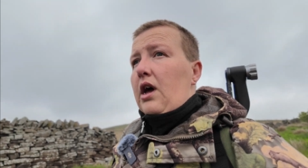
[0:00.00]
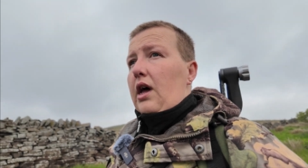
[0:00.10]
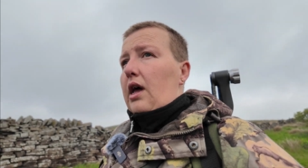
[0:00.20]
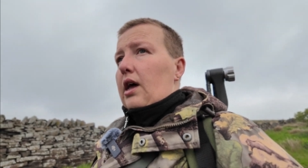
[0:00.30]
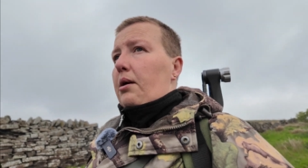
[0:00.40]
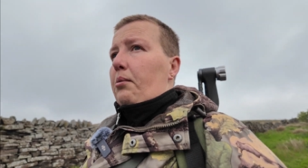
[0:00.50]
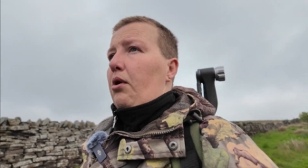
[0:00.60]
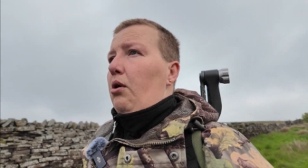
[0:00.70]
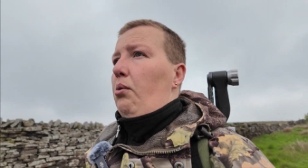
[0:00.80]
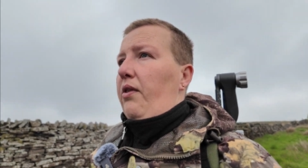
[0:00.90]

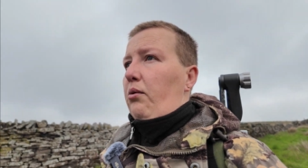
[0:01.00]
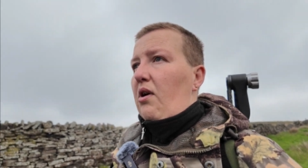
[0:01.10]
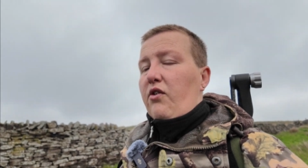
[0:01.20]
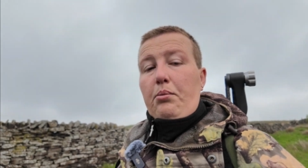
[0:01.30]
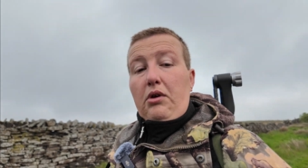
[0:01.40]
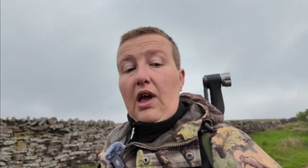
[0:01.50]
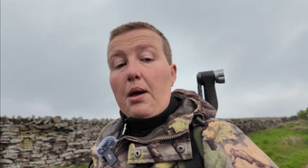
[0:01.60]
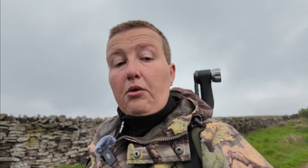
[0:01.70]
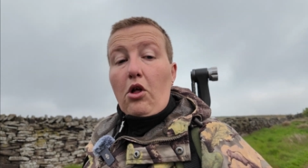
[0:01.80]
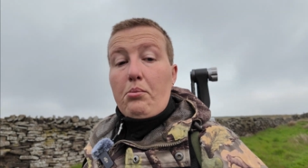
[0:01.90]
when the weather
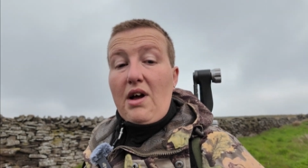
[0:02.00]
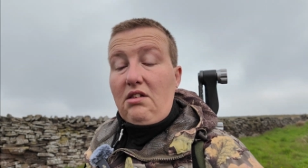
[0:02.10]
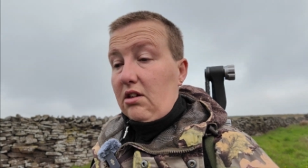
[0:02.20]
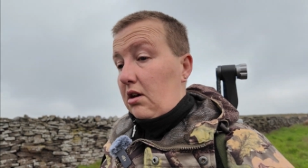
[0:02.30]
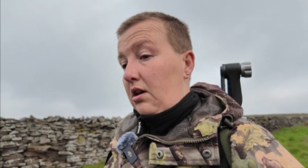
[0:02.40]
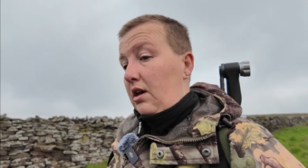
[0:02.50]
became a lot better,